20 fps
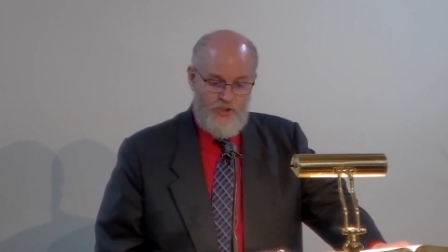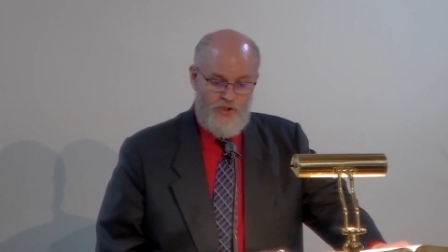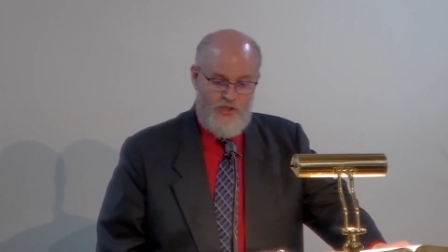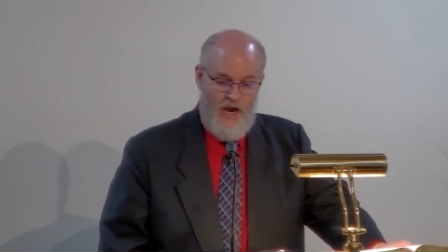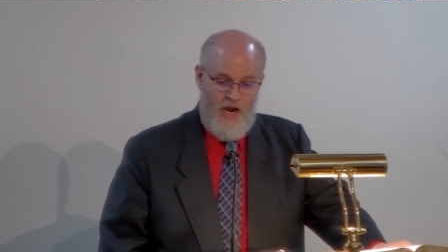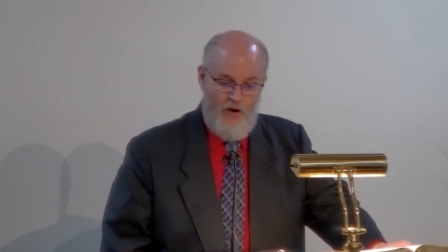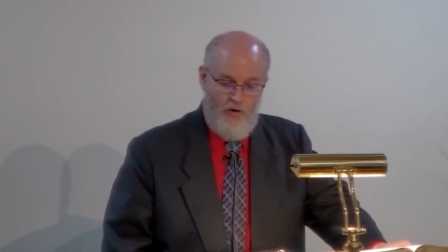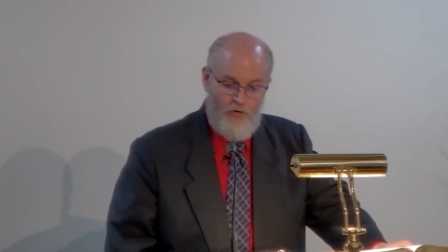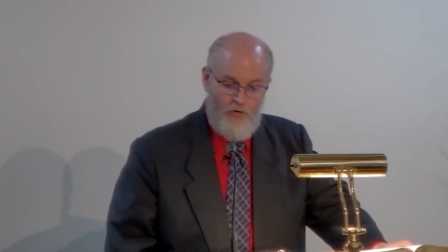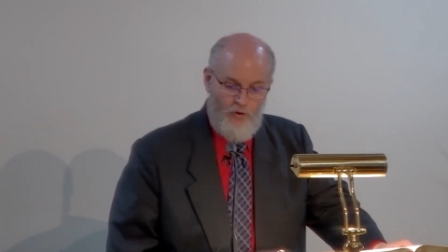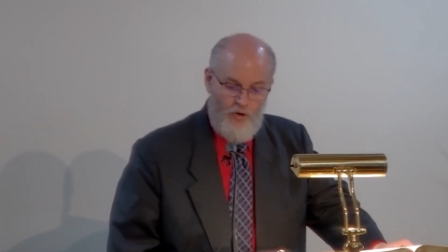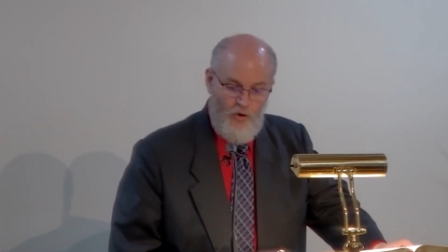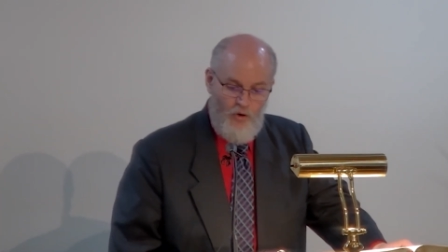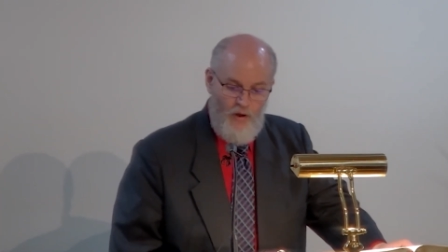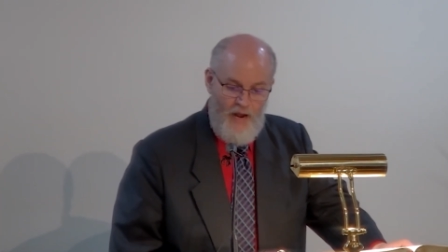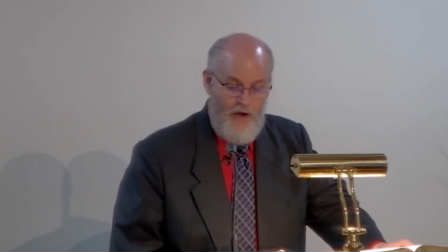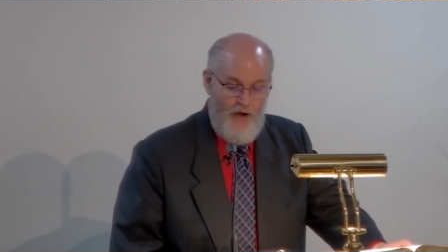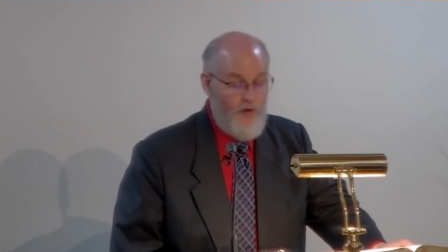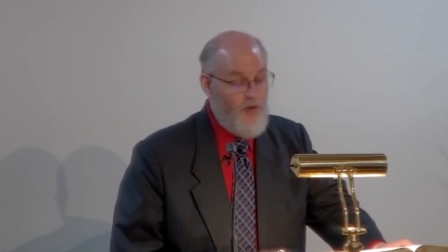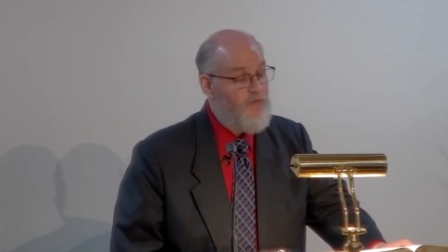shall
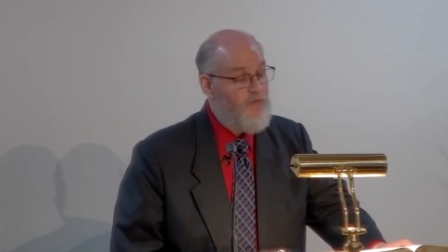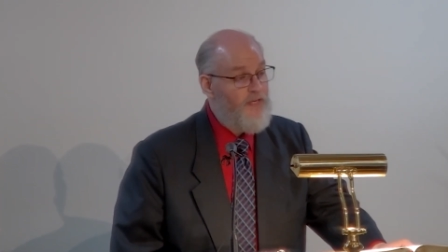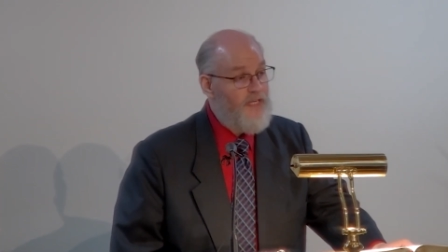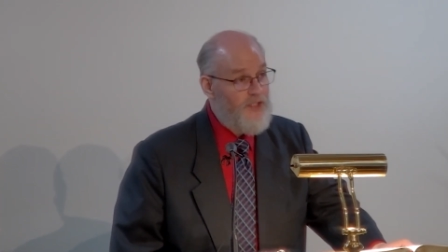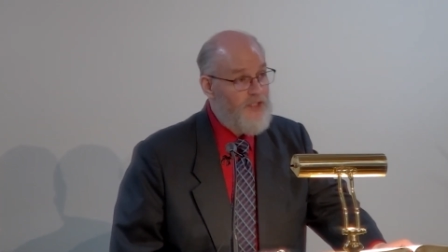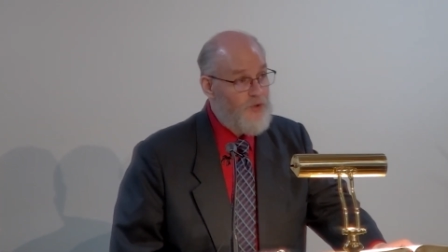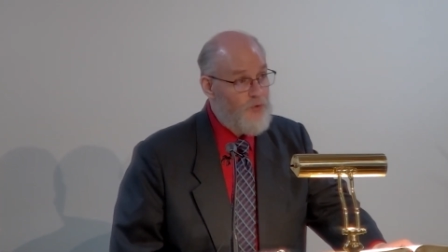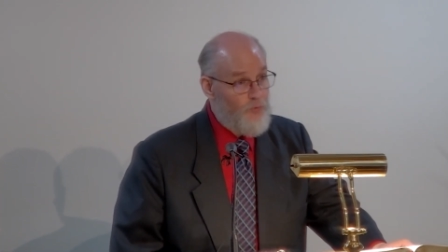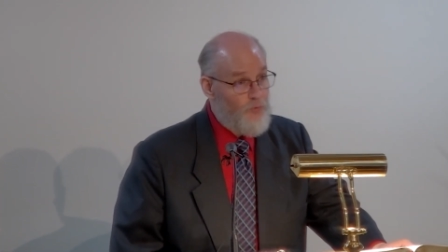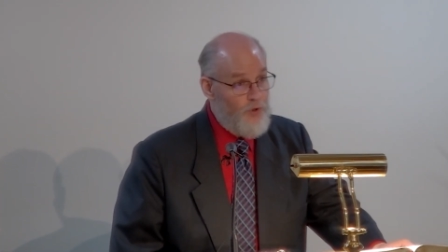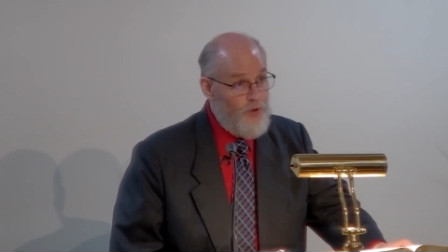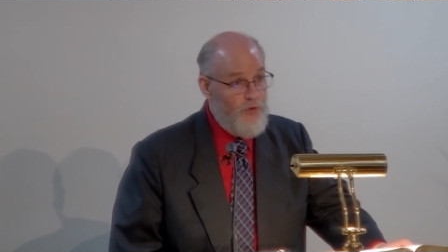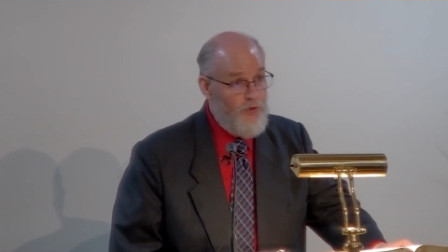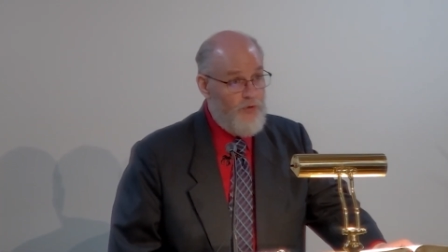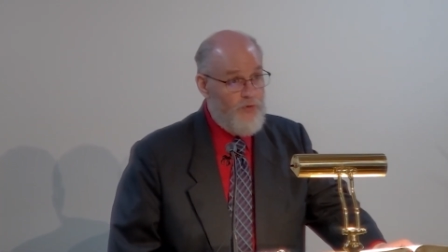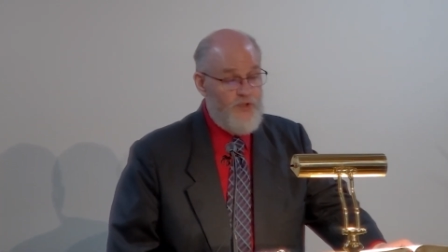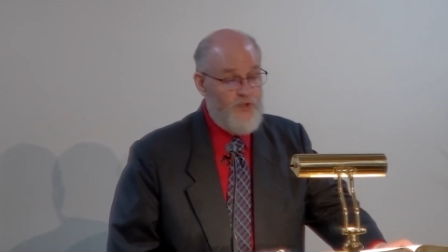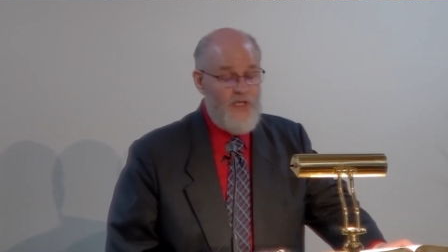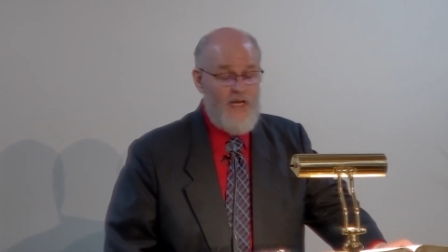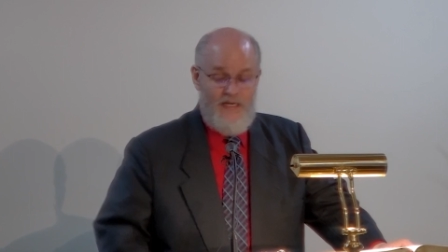grow out of his
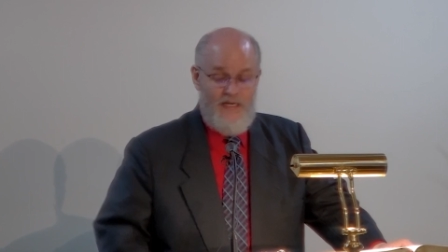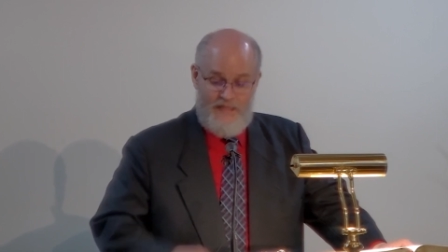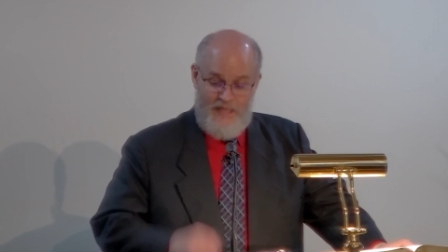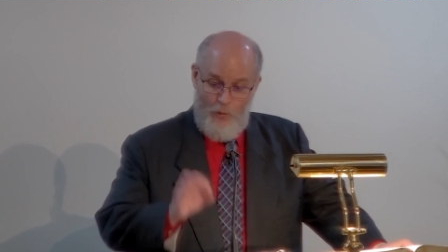roots.